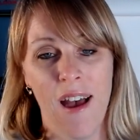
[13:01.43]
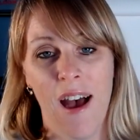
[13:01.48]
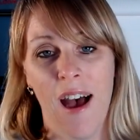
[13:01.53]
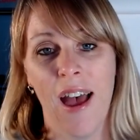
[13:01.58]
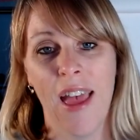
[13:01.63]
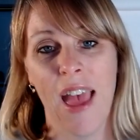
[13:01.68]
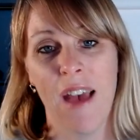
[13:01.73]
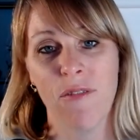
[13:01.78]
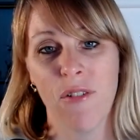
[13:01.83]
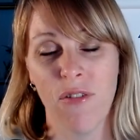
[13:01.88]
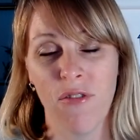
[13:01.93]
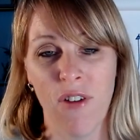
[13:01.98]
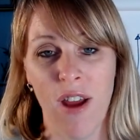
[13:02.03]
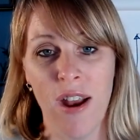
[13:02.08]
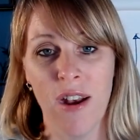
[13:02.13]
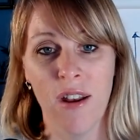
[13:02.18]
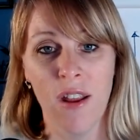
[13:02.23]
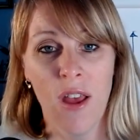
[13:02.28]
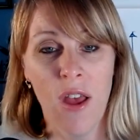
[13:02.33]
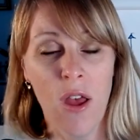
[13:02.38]
I have a
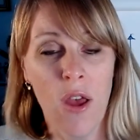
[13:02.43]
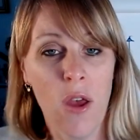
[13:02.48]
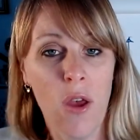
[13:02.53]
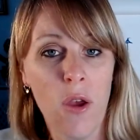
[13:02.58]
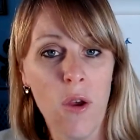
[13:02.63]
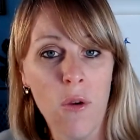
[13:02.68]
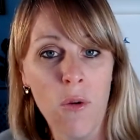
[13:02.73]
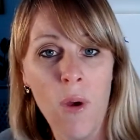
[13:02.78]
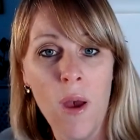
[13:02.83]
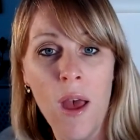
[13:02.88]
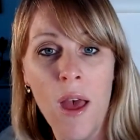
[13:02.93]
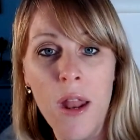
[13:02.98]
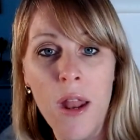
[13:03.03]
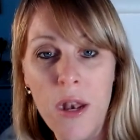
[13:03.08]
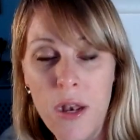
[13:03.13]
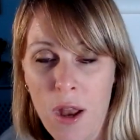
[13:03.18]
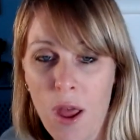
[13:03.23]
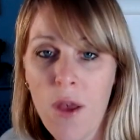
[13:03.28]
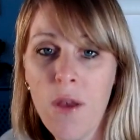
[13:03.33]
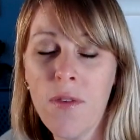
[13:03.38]
friend who
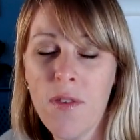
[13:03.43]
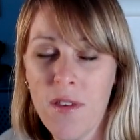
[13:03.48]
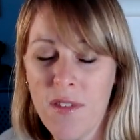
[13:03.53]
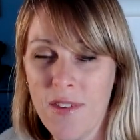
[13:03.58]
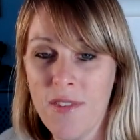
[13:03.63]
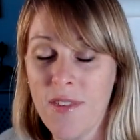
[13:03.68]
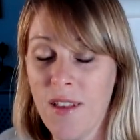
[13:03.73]
knows that she's